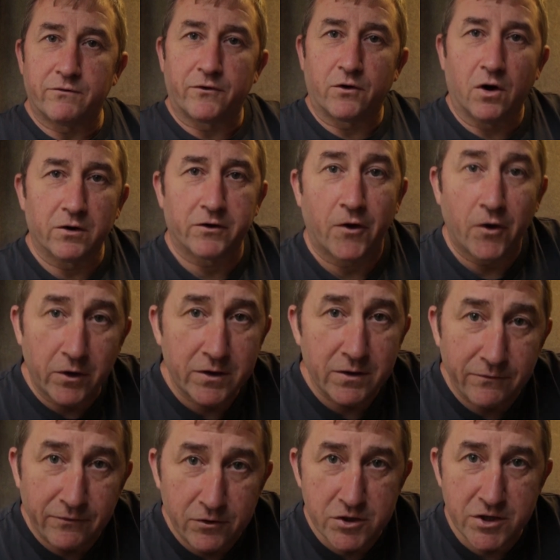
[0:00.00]
for an
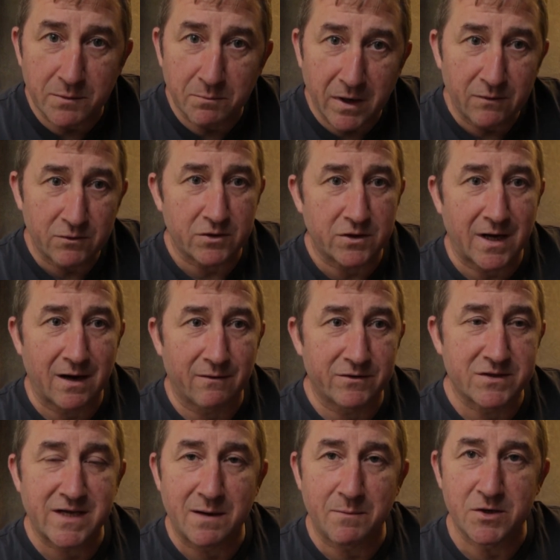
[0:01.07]
alternative for a chin mount and you have the
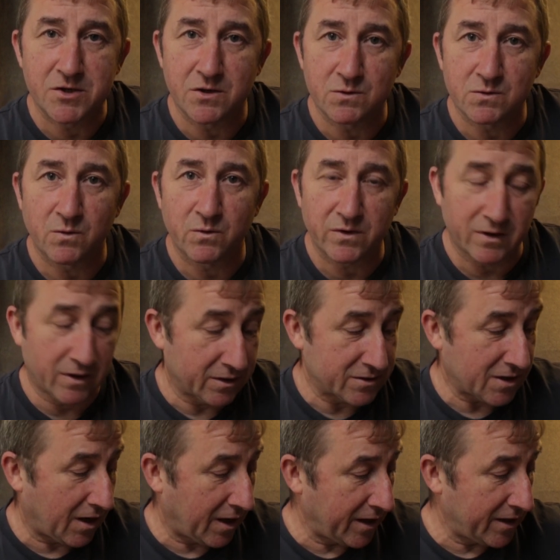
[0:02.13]
same issues as
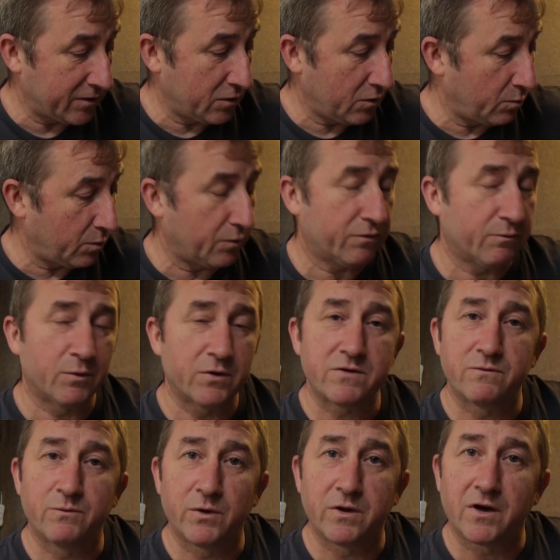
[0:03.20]
I do with
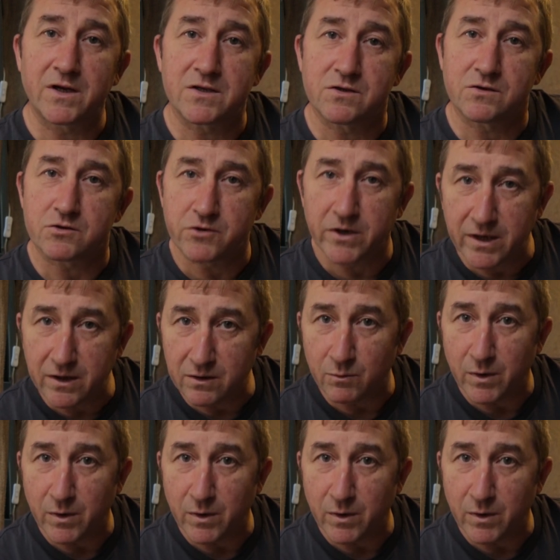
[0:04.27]
the likes of the trigger,